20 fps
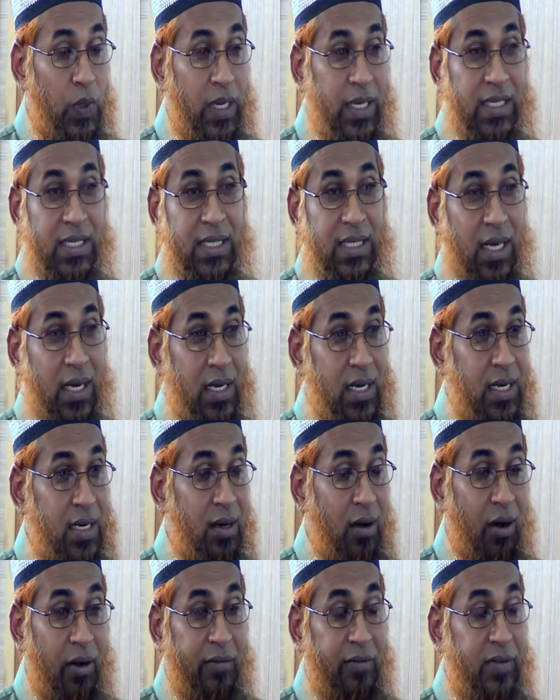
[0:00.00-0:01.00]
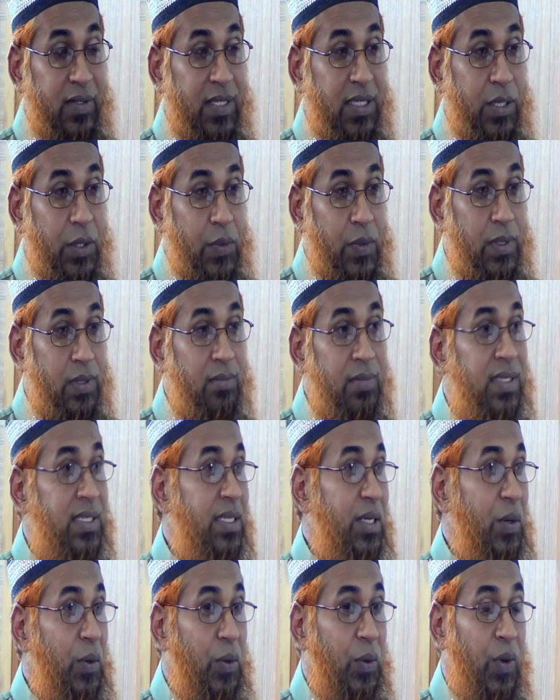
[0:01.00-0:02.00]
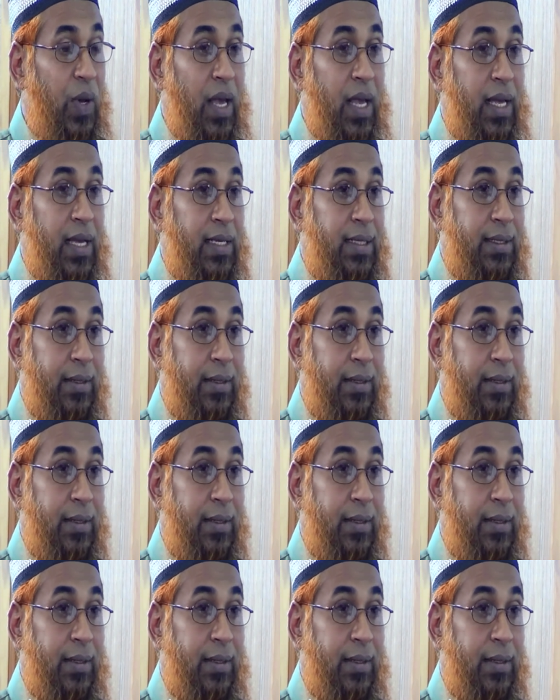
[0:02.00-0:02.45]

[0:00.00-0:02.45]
the son of so-and-so,